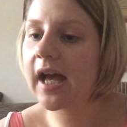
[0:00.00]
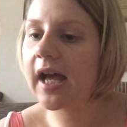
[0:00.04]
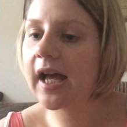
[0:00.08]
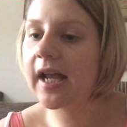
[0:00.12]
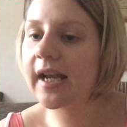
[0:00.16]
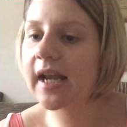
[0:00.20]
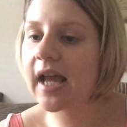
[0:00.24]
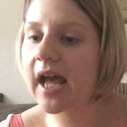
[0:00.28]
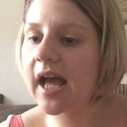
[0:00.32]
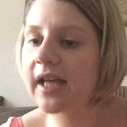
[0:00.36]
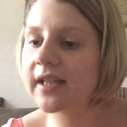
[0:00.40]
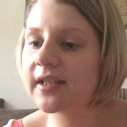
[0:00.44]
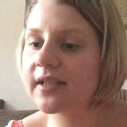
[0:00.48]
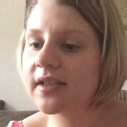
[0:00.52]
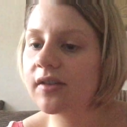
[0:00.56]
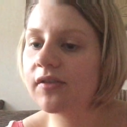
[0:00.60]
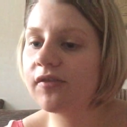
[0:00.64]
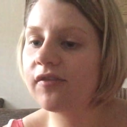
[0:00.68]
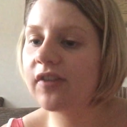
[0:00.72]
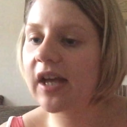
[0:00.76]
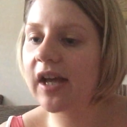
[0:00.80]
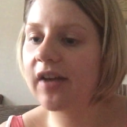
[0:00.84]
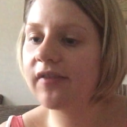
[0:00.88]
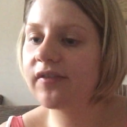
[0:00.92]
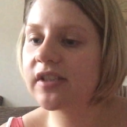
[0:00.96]
and adds a
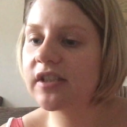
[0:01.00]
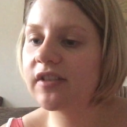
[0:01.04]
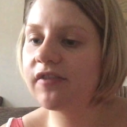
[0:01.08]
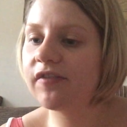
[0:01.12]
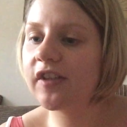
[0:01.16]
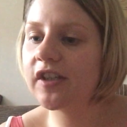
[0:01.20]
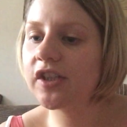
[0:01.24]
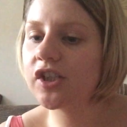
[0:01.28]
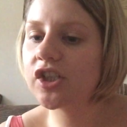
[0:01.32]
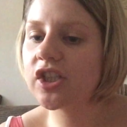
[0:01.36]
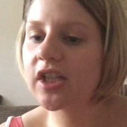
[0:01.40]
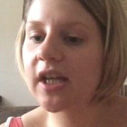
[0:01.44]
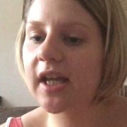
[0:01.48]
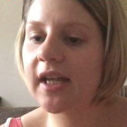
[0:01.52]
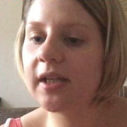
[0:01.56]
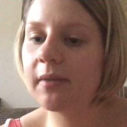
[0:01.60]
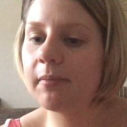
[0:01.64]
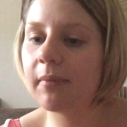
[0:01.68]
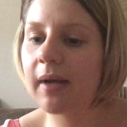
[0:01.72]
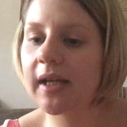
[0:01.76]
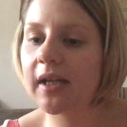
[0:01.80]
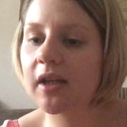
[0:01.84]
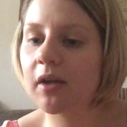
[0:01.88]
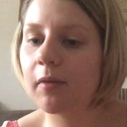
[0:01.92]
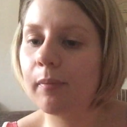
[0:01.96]
velvety finish to any
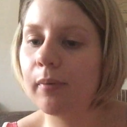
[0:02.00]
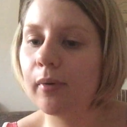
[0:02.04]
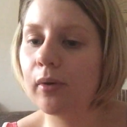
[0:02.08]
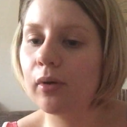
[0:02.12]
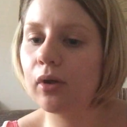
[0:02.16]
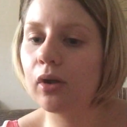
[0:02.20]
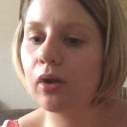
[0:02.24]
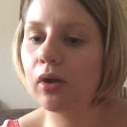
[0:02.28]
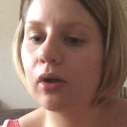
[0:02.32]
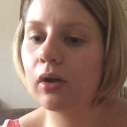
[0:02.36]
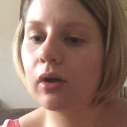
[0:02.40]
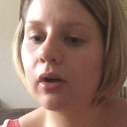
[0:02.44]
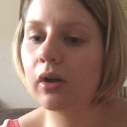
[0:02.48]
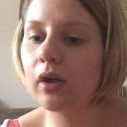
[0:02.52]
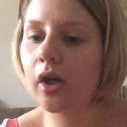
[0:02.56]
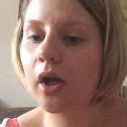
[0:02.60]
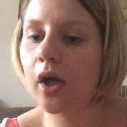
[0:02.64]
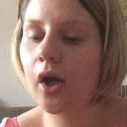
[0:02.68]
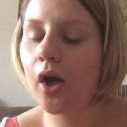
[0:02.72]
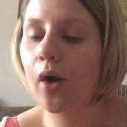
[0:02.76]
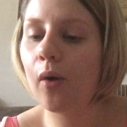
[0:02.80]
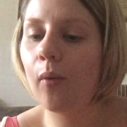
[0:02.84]
makeup or look.